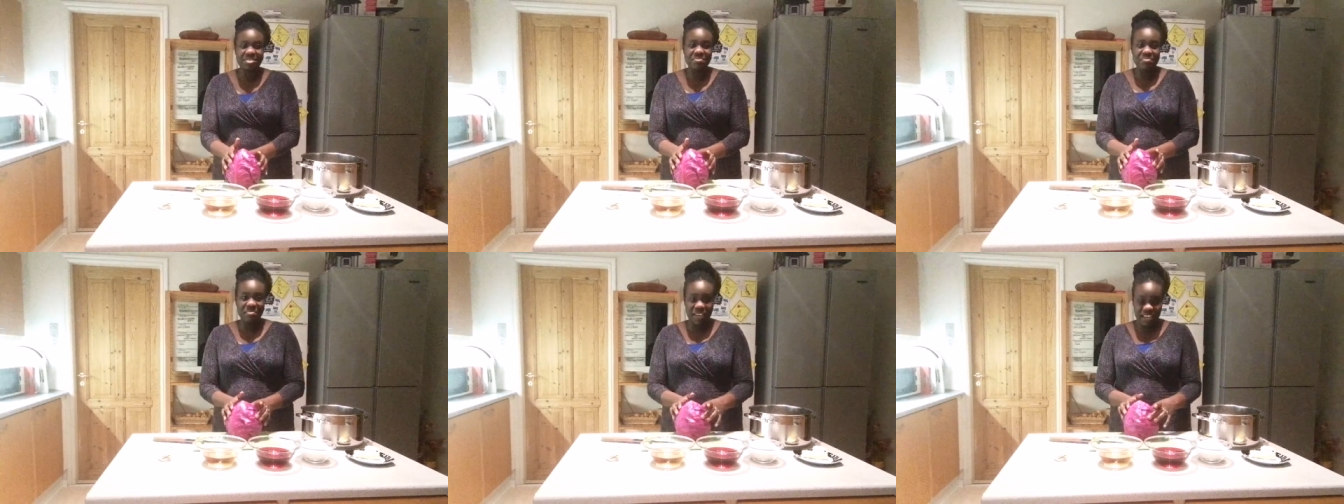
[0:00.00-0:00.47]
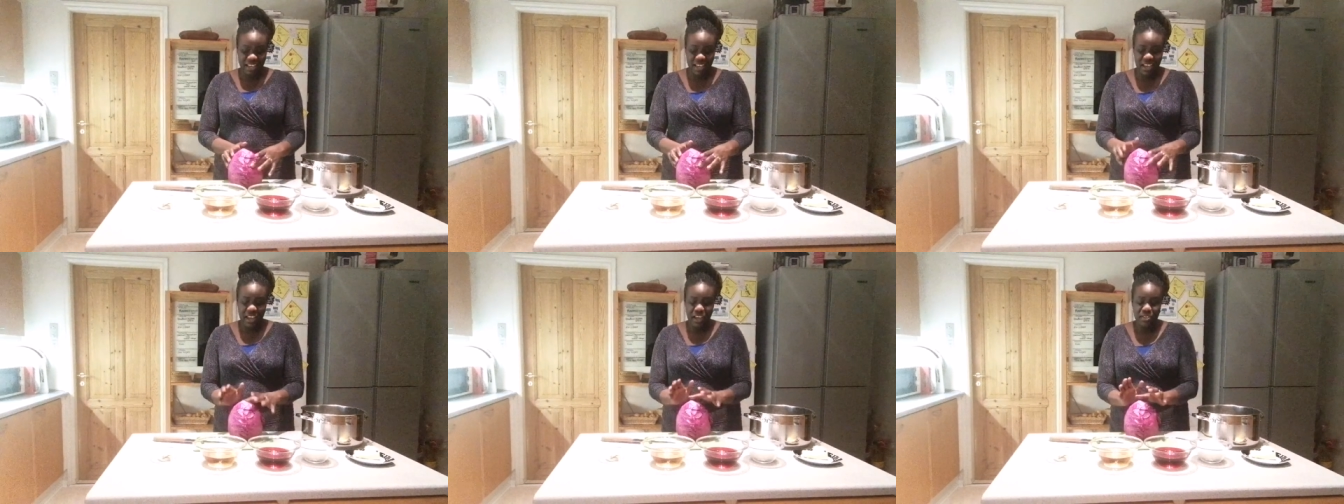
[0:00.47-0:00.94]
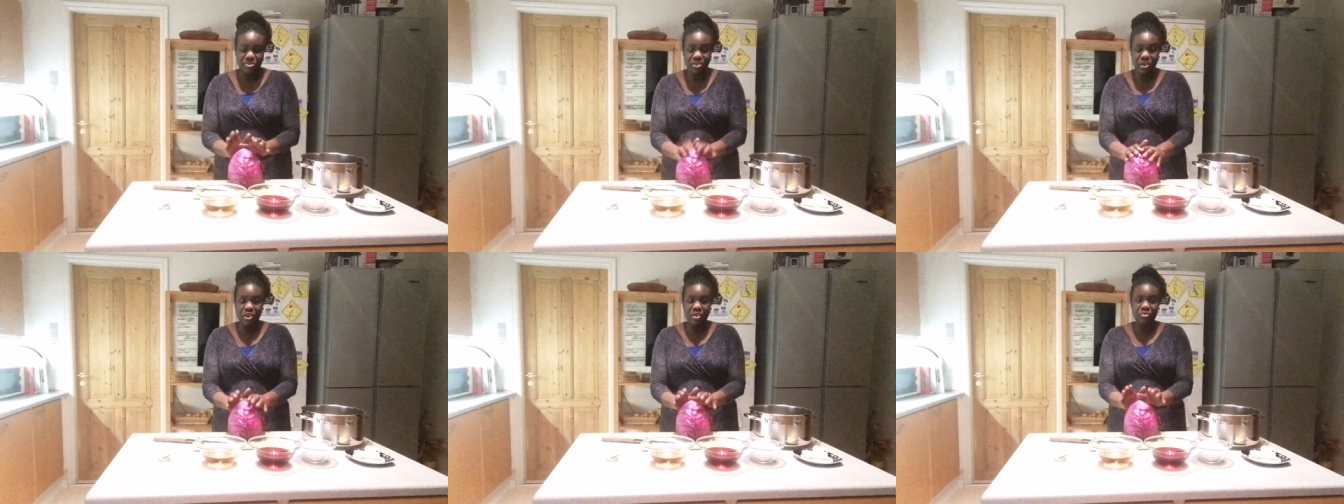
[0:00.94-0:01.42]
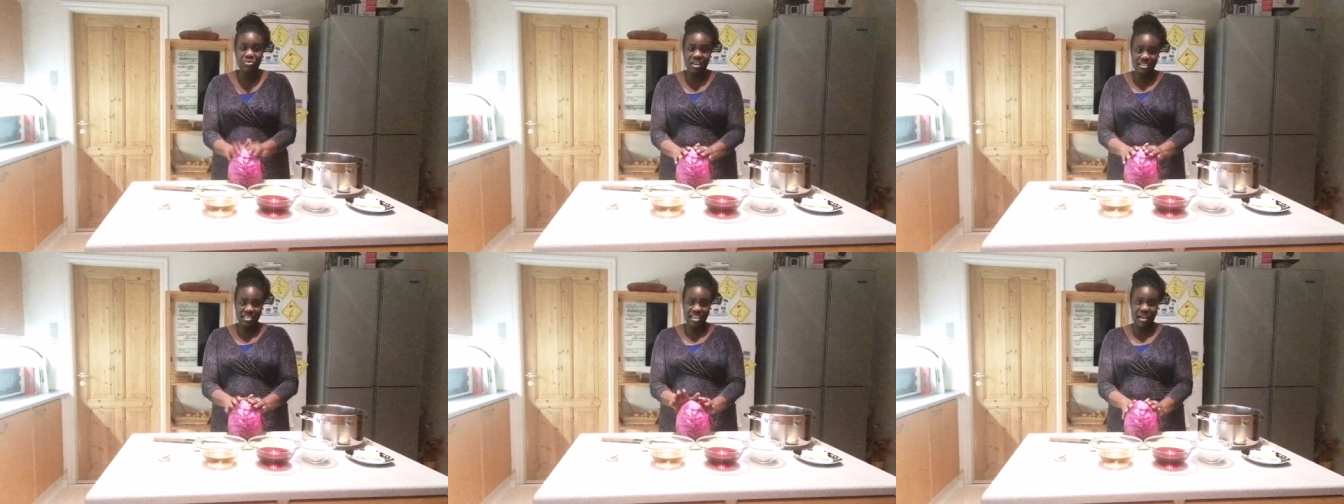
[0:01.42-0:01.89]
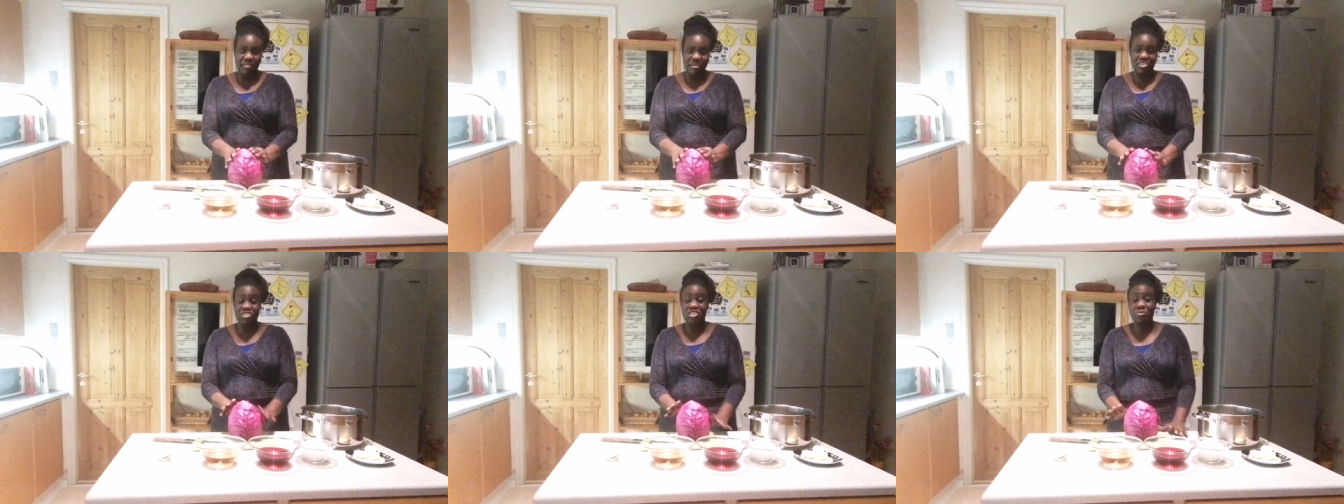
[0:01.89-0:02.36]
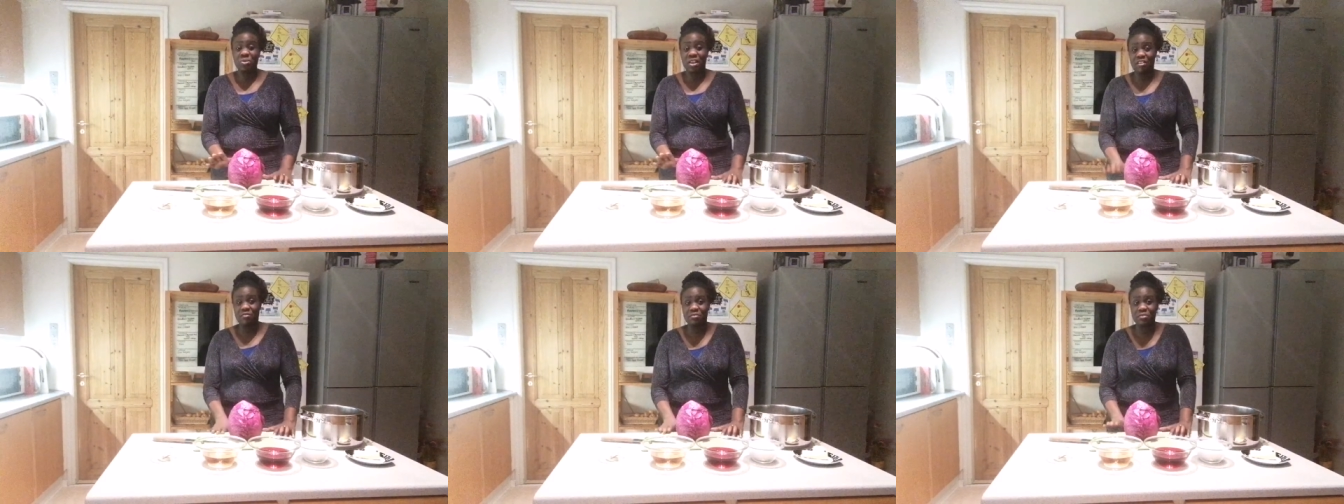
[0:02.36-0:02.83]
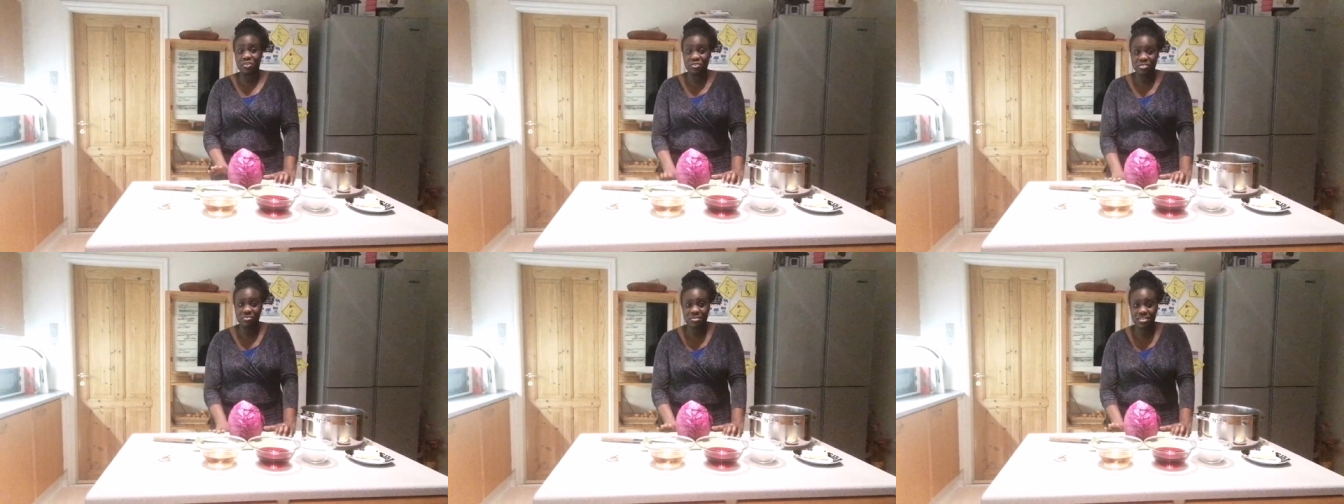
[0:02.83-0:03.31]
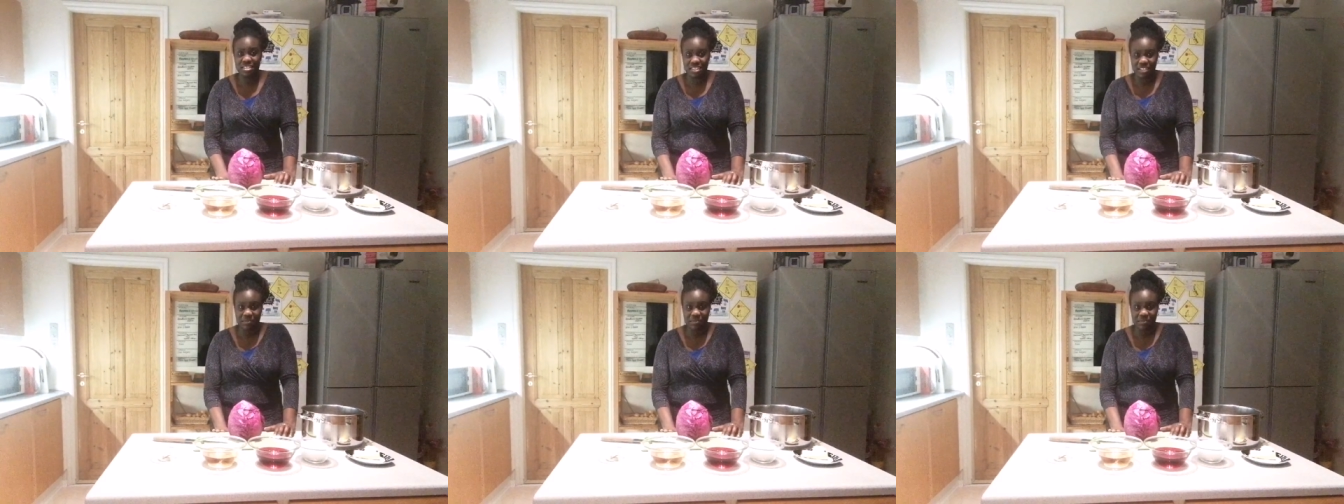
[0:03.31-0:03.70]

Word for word: to make the red cabbage that we have for christmas dinner